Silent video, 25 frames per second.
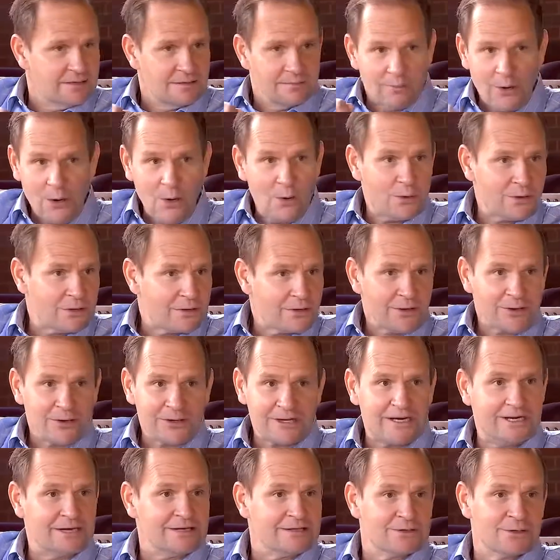poke,
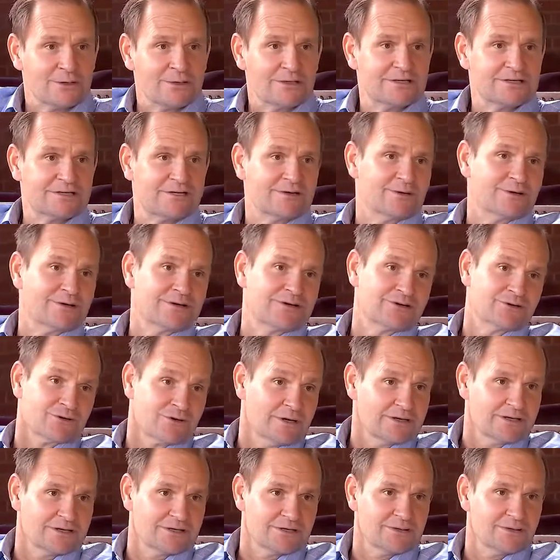or
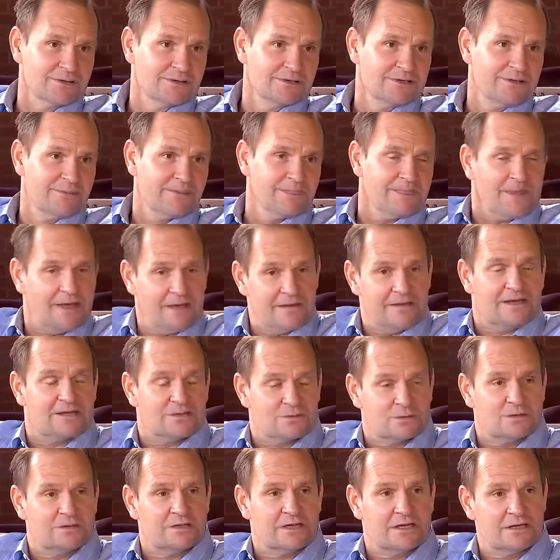drug you, and
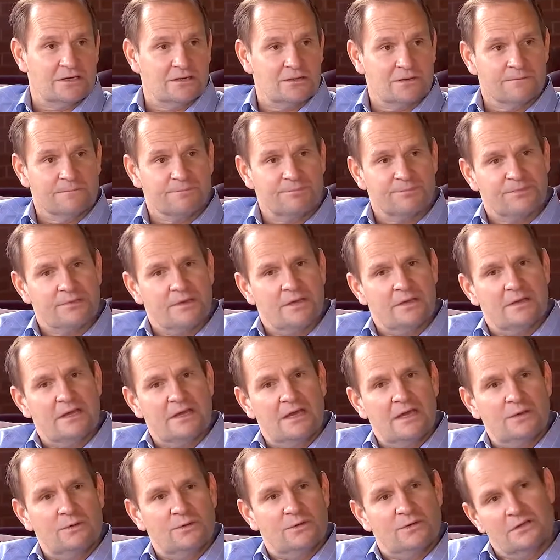that's what they do.
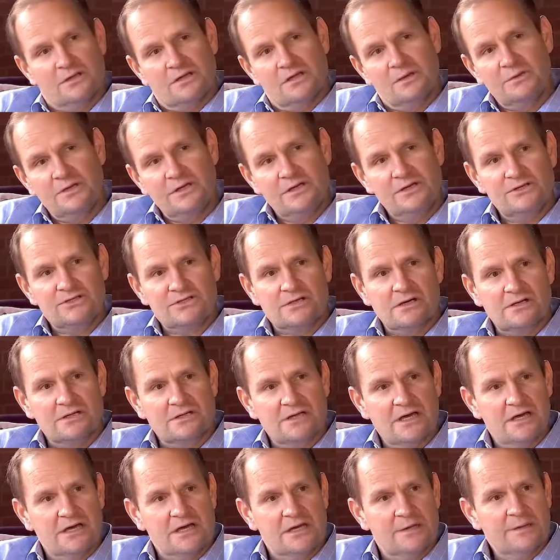And when you come in and you start
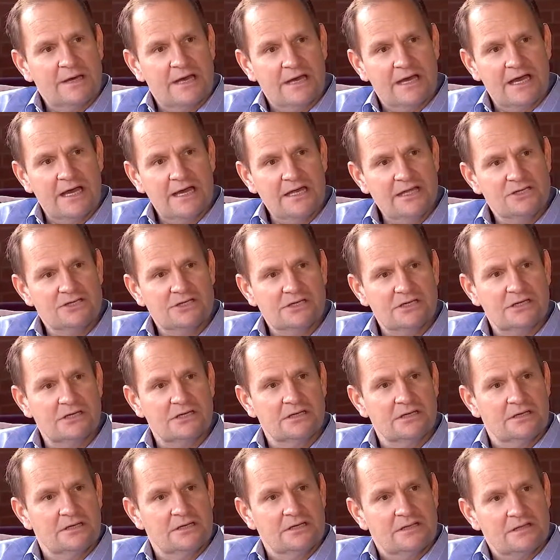talking about hygiene,
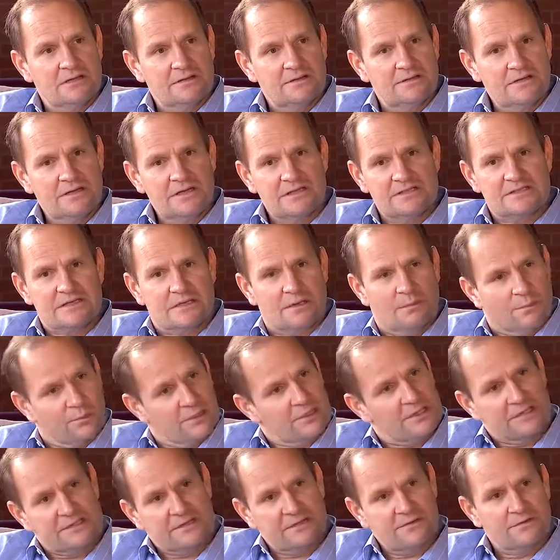then it's a
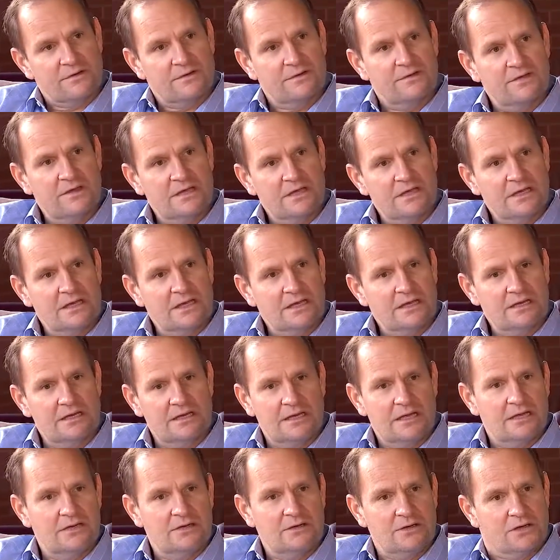complete different thing.
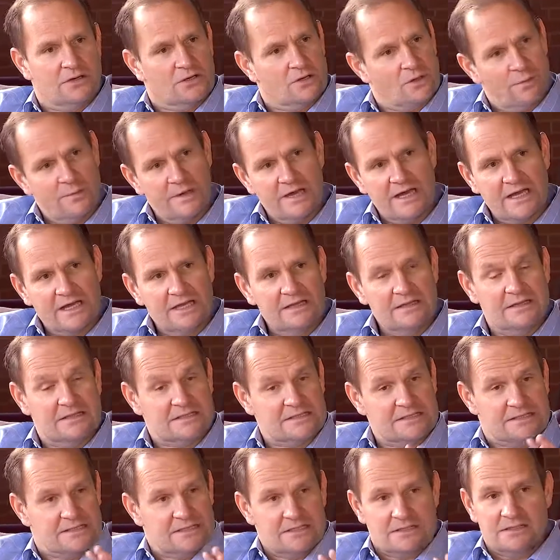And you can go back, and
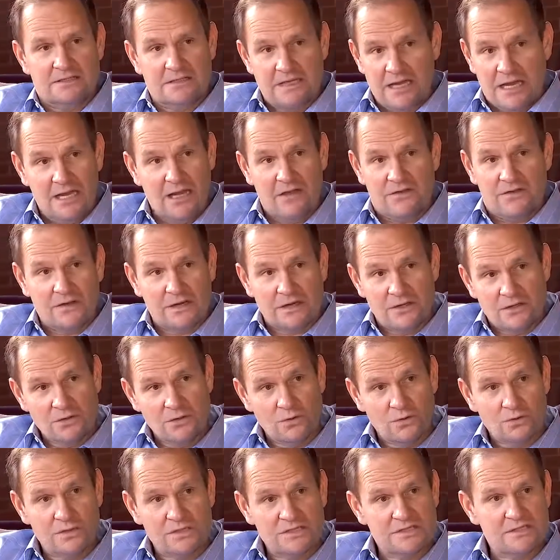this isn't anything
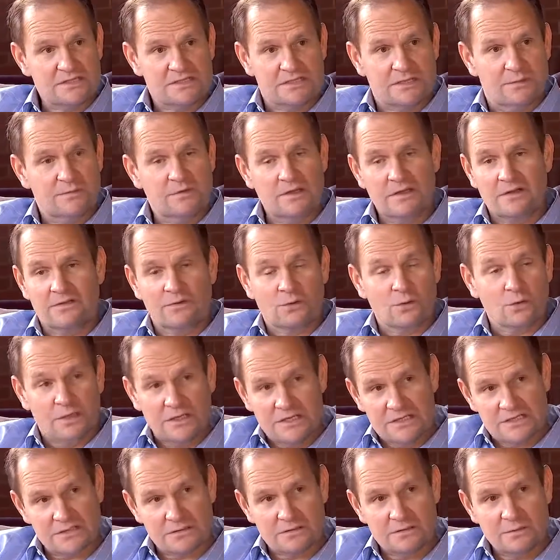new. This is something through
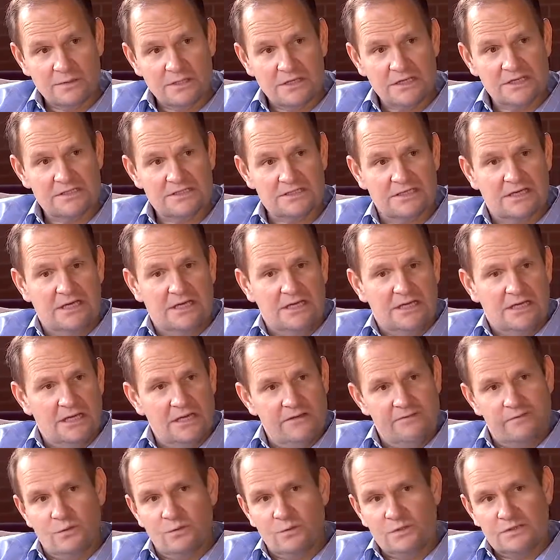history, because
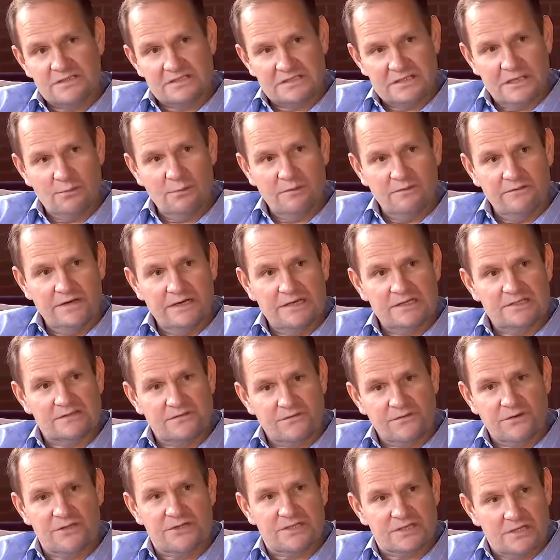even when Semmelweis
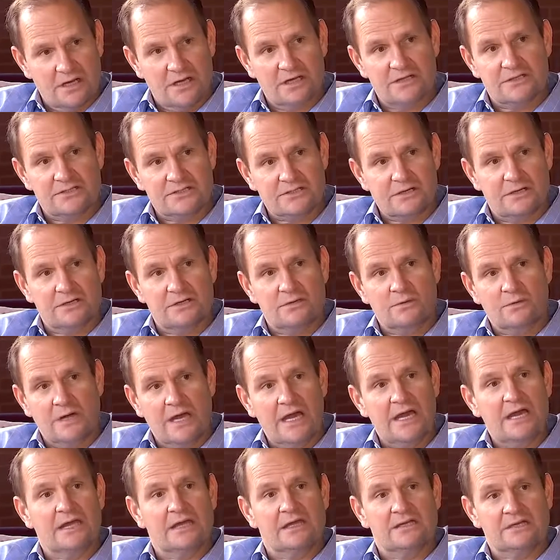first started
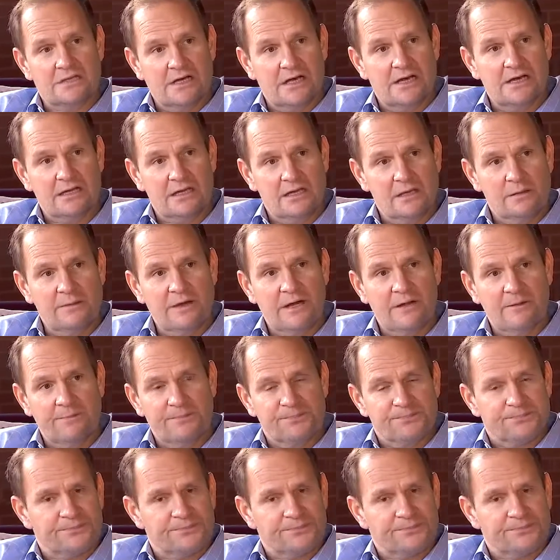writing and talking about